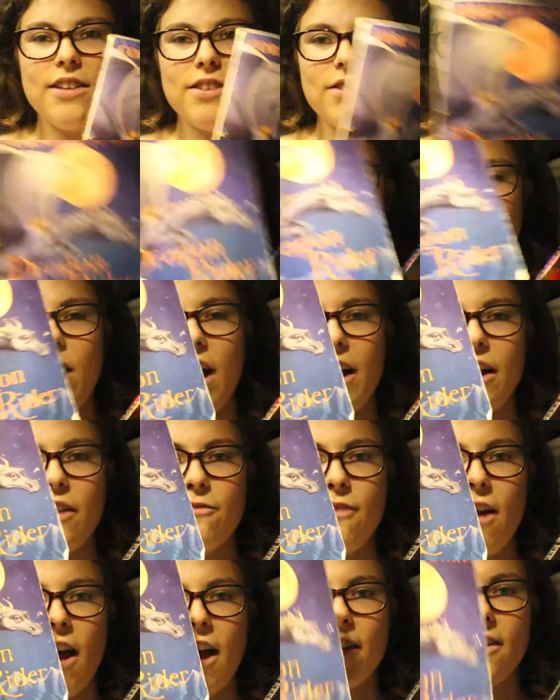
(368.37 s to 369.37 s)
is
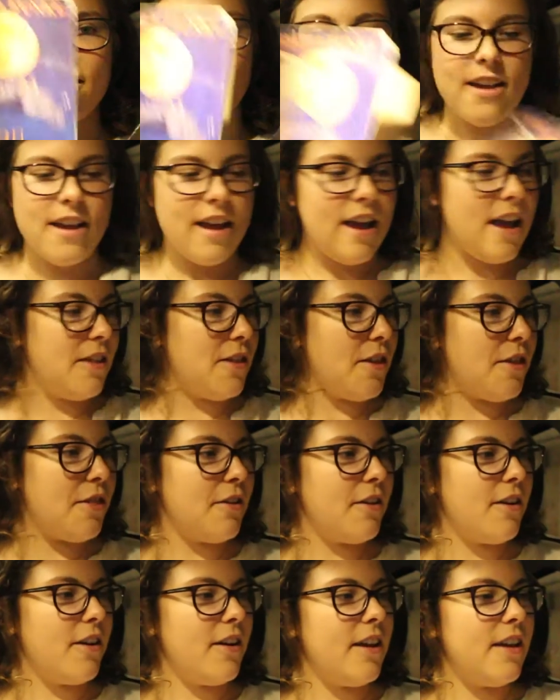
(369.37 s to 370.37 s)
Dragon Rider, and the
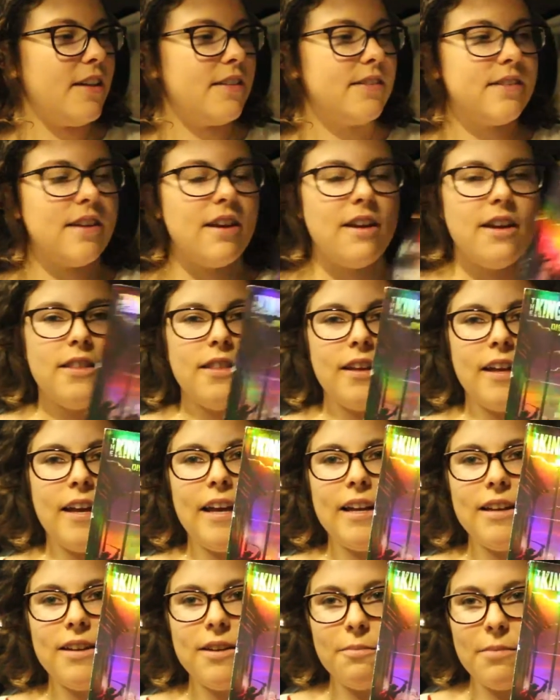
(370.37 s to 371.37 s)
third is The
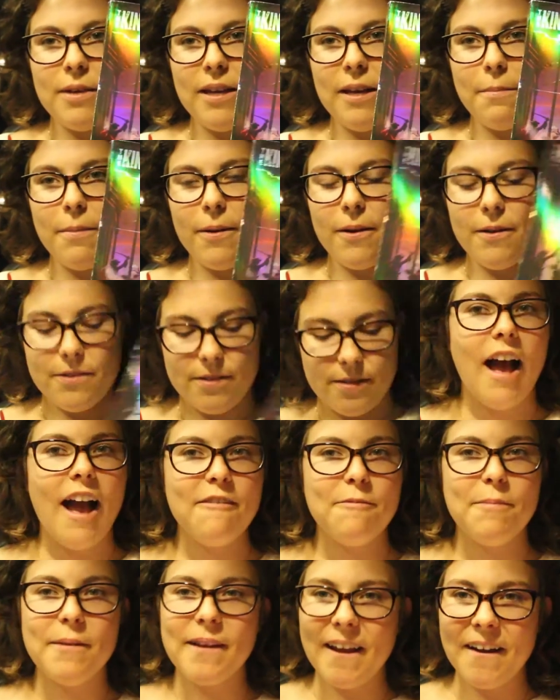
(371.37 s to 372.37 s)
Kingdom Keepers.
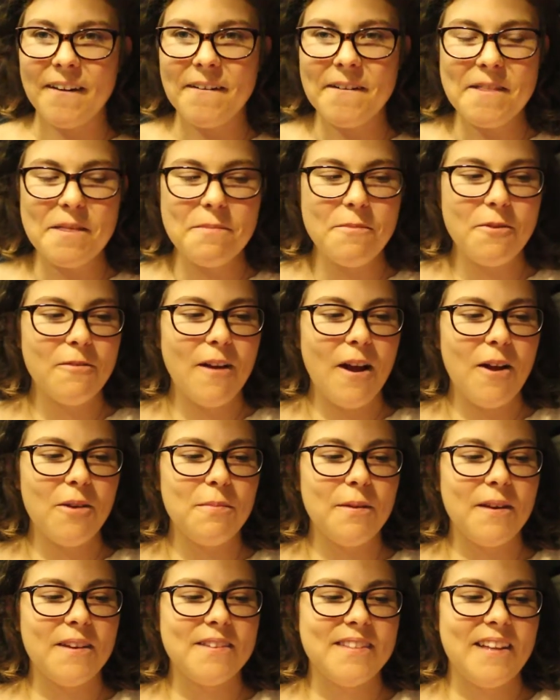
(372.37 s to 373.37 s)
I've been carrying them
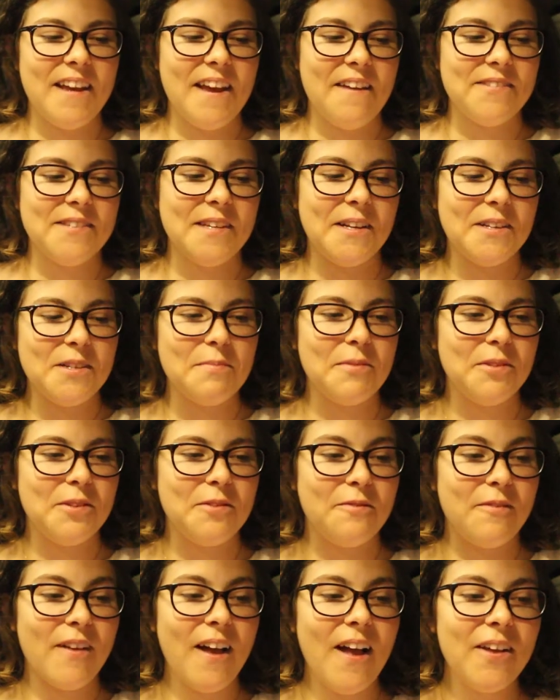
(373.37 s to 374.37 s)
around because they have
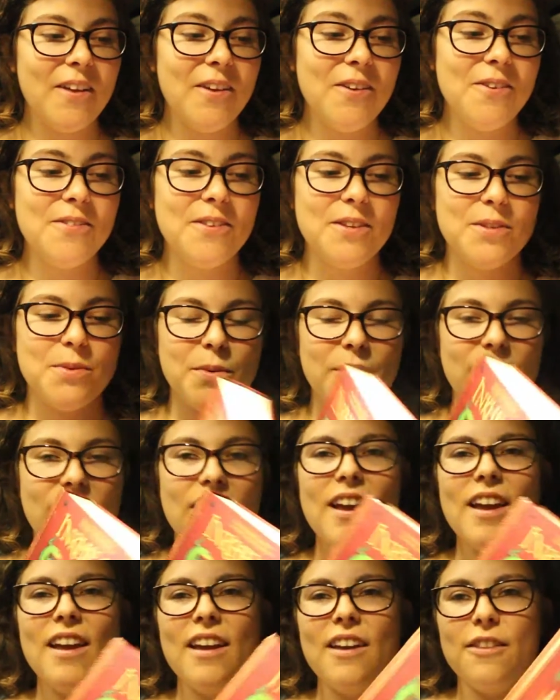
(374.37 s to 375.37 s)
sentimental value. These were
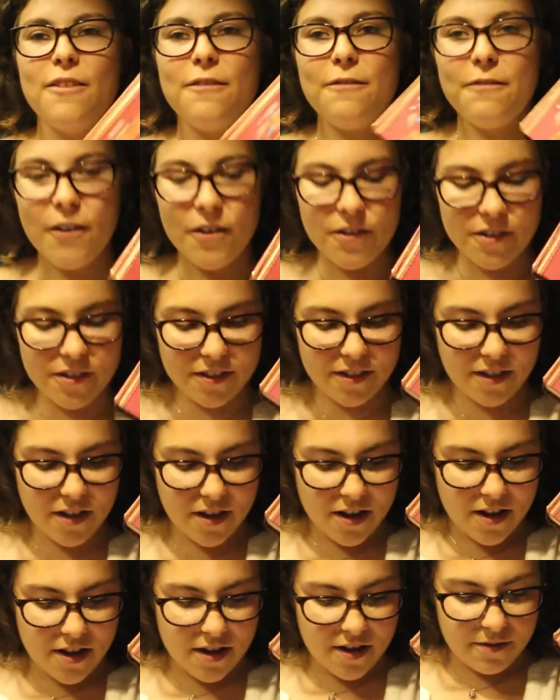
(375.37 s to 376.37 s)
the first
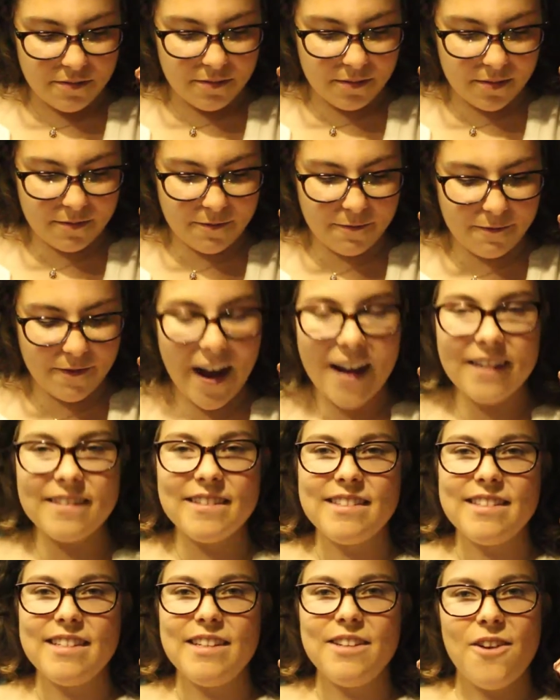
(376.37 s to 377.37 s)

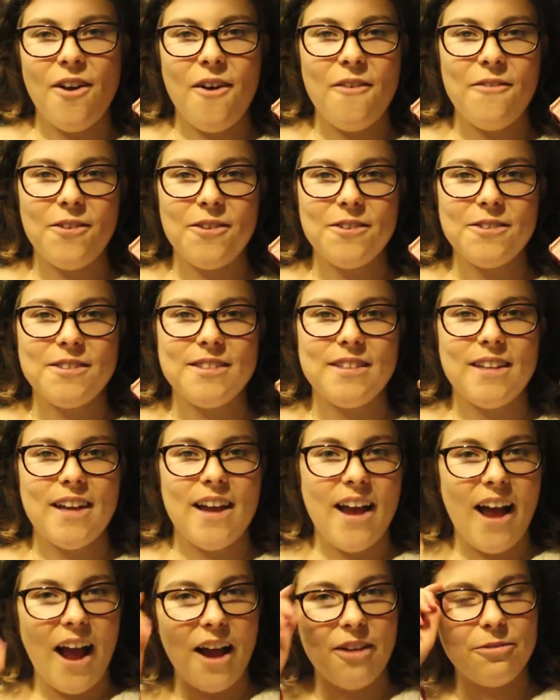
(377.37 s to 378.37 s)
fantasy novels
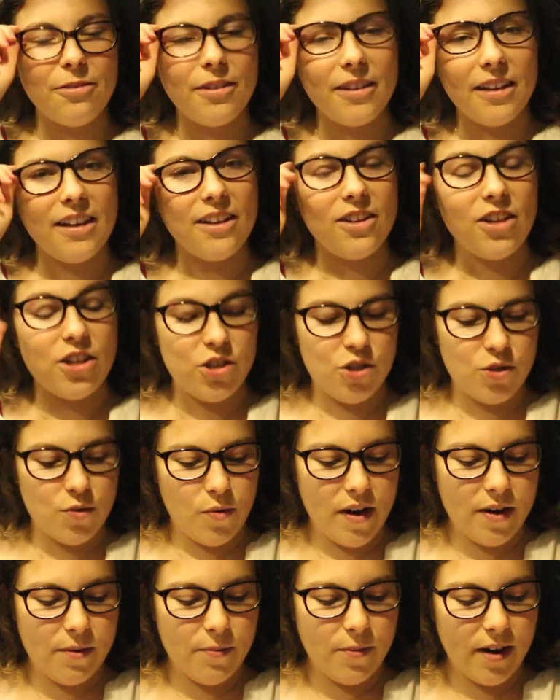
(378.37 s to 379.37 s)
that I really
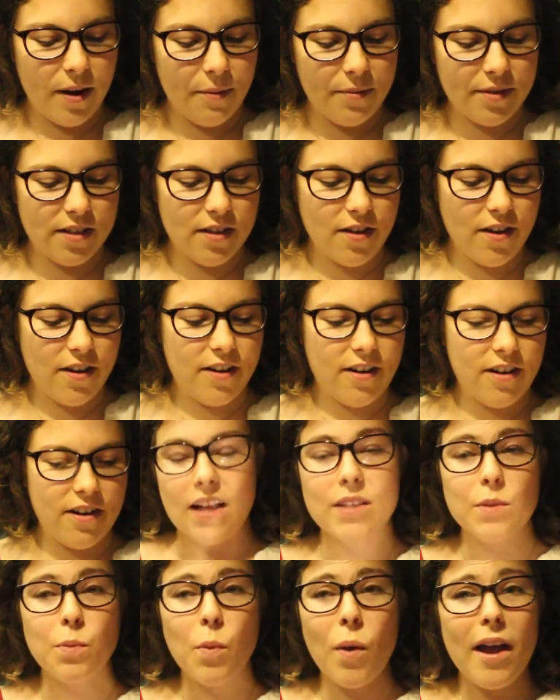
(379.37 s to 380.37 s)
enjoyed when I was younger.
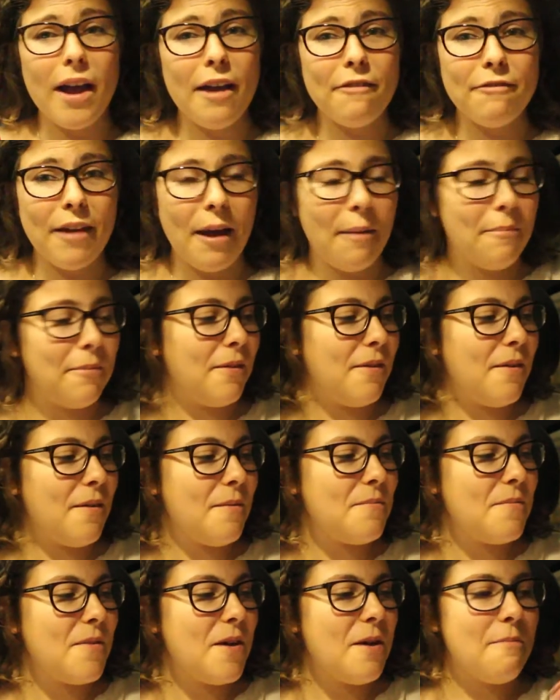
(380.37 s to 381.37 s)
That's why I've kept
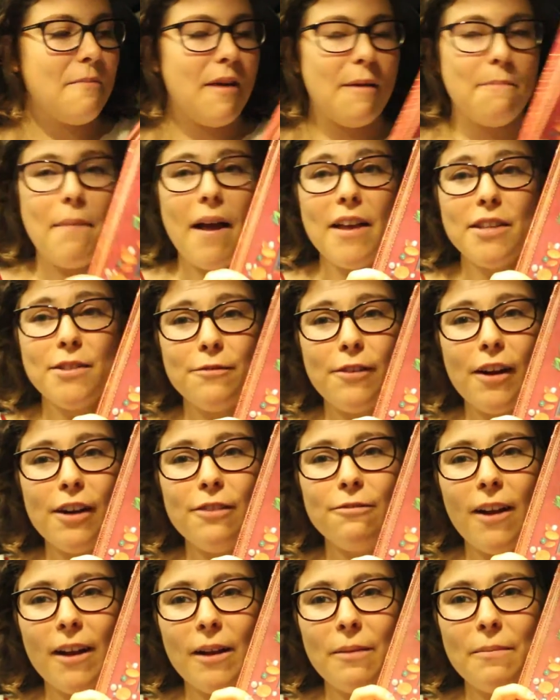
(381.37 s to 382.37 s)
them. My best
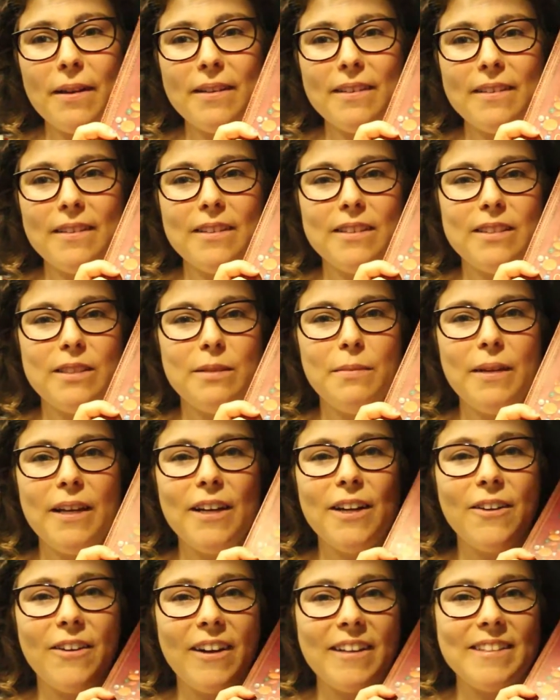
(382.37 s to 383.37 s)
friend recommended this to me
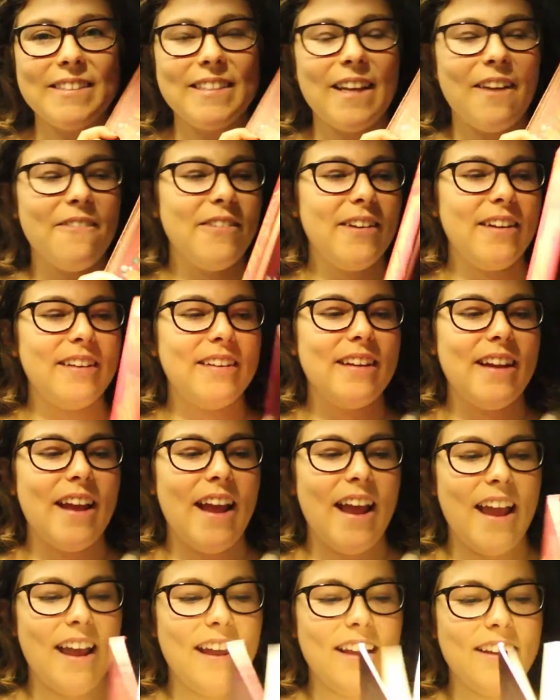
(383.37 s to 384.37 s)
in grade 7,
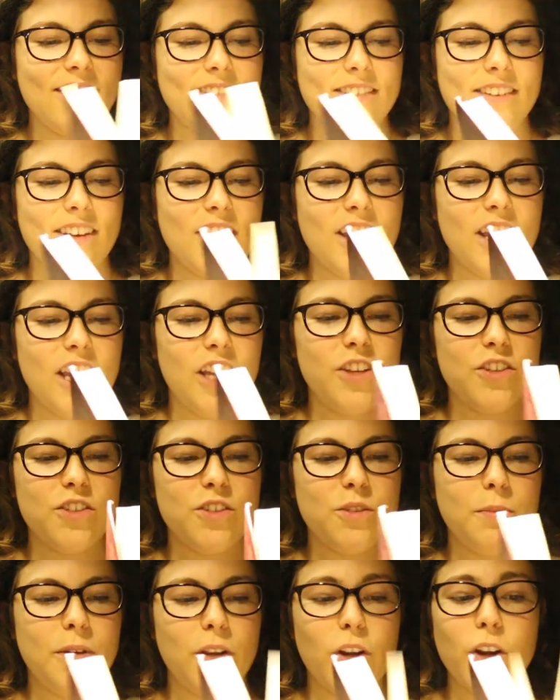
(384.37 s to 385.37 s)
and it
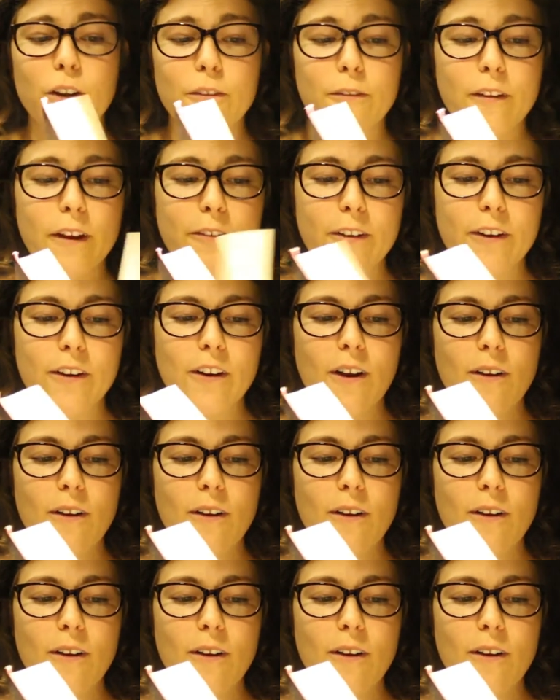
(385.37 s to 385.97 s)
used to be her favorite